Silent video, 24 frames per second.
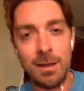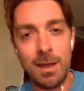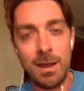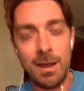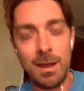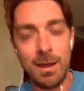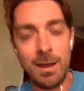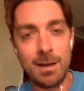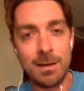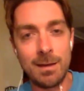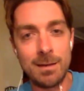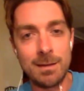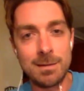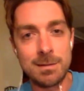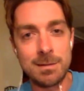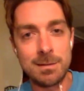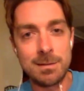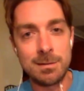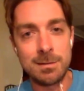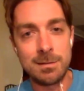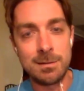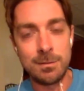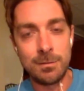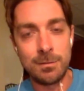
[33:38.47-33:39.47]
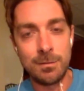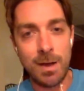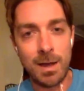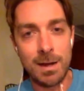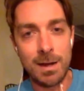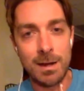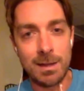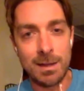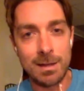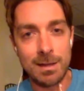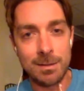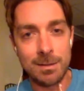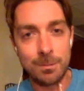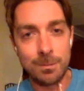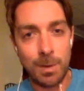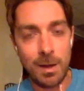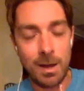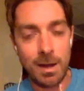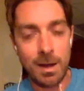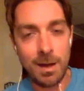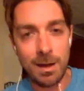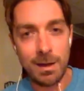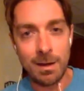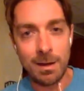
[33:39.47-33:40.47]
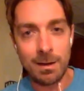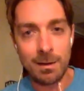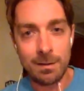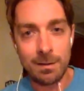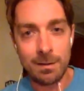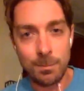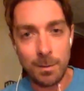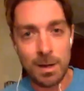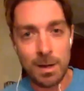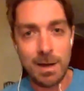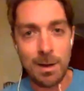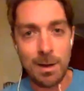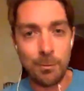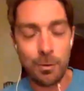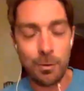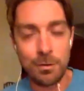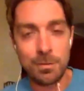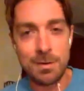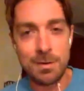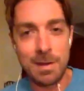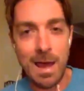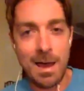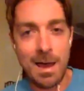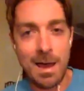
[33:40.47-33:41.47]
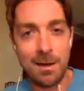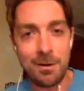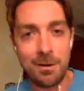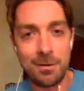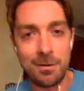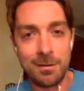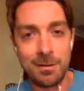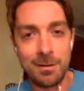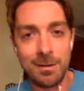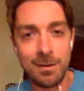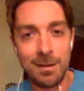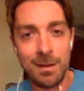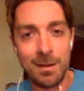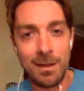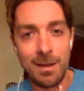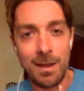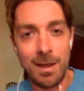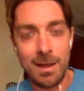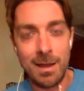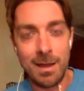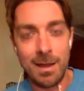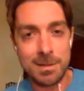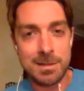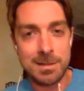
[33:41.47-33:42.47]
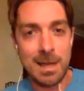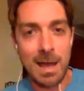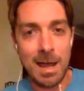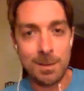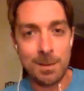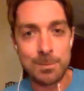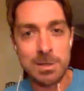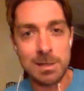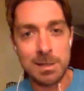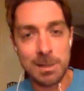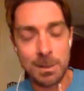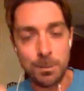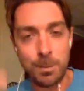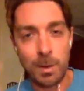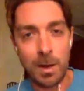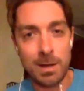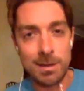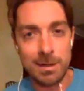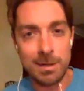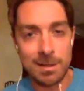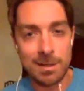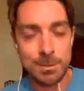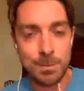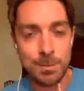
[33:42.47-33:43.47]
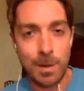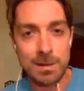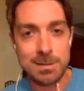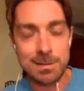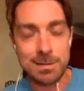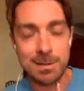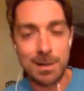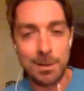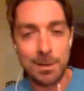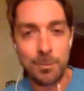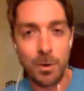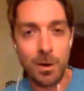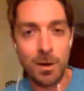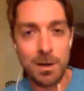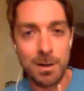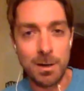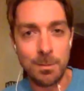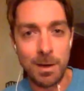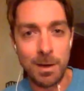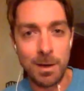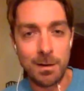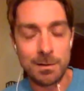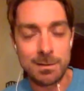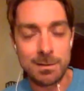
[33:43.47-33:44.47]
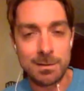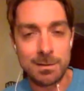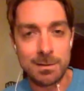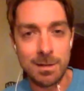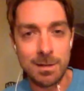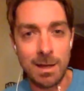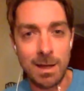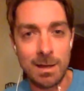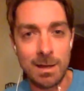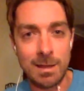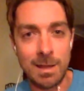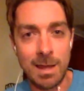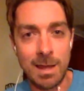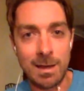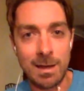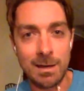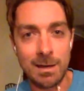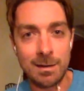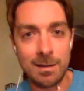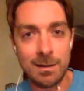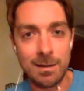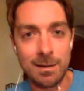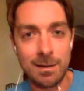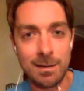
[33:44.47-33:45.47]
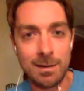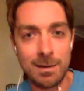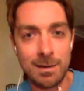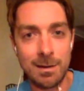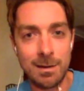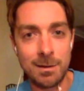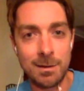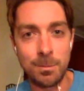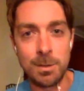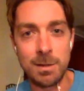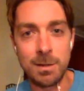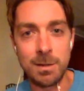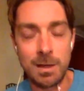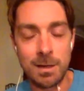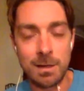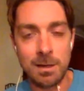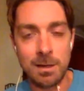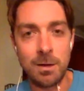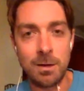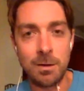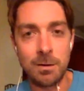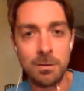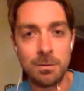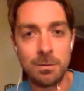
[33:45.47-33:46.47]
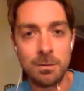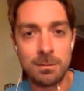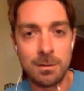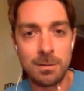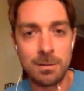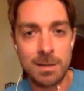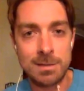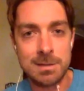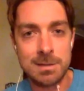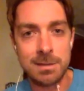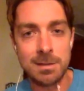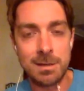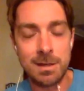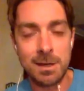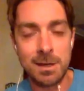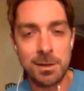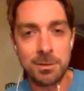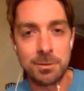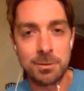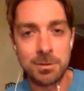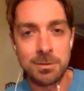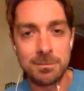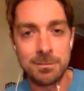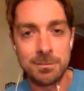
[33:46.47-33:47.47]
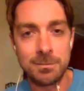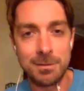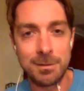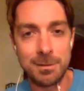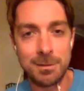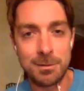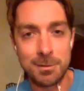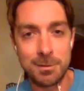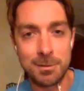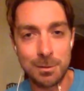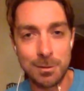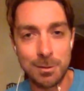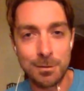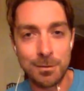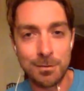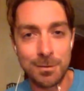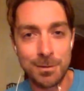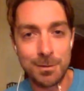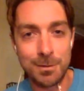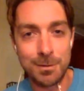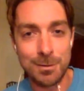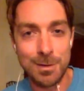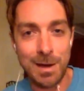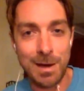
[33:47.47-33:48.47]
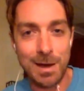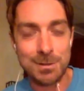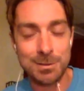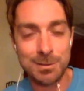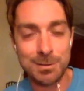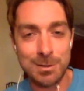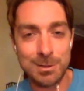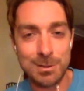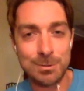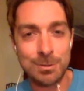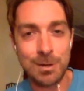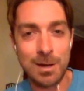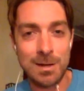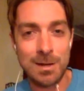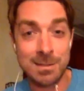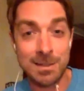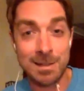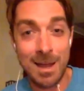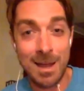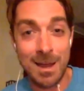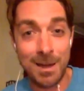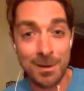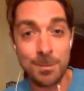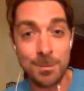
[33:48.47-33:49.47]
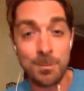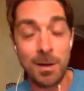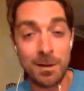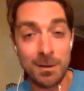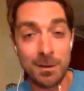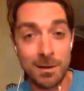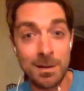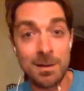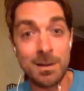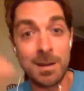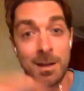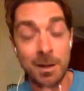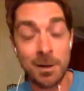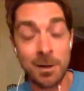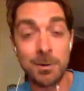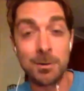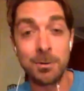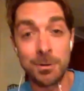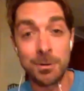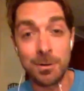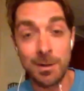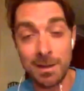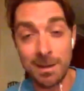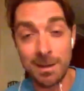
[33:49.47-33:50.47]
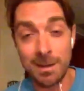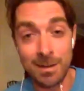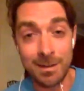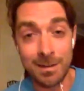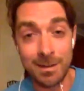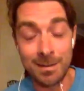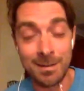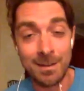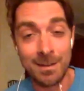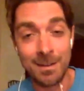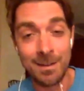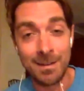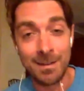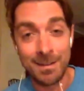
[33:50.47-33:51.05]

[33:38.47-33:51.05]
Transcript: and dividing it by my net worth now, and then timesing it by the expense that I'm worried about. And then it'll be like, oh, that's a nickel. You're actually stressing out about a nickel in,